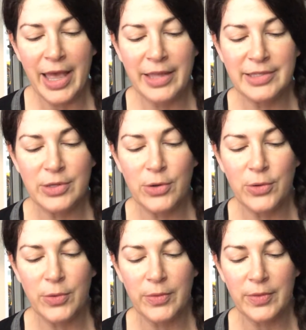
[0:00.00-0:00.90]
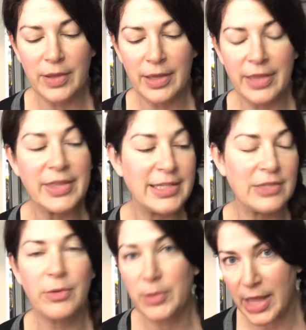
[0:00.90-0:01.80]
And so, and this
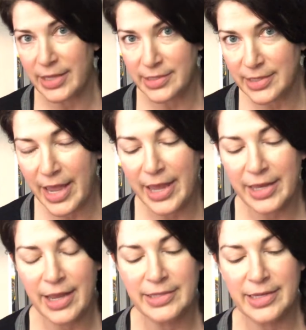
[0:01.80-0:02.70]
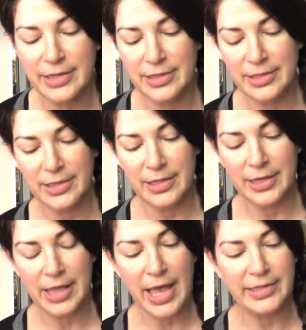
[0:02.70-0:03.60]
is from class today, and I said to the
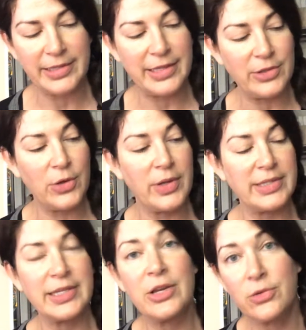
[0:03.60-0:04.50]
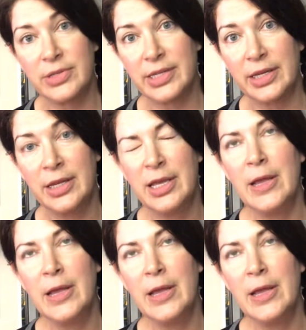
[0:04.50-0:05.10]
class, I said, it's interesting